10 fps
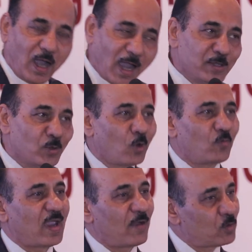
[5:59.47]
I
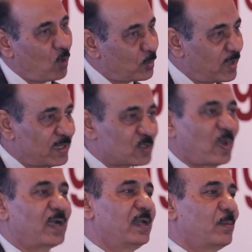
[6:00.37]
know we have not been
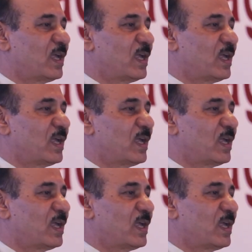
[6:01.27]
spending,